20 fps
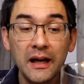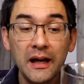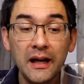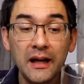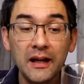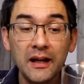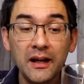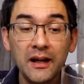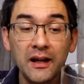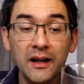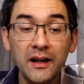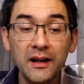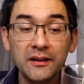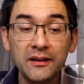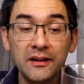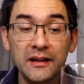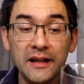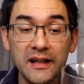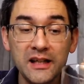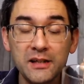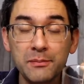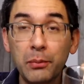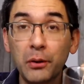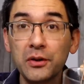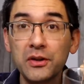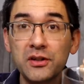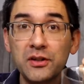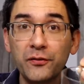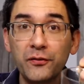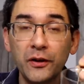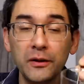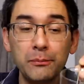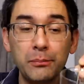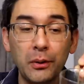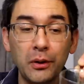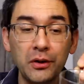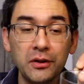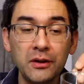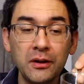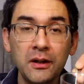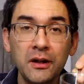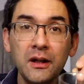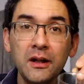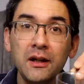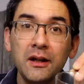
And the next part is the fun part.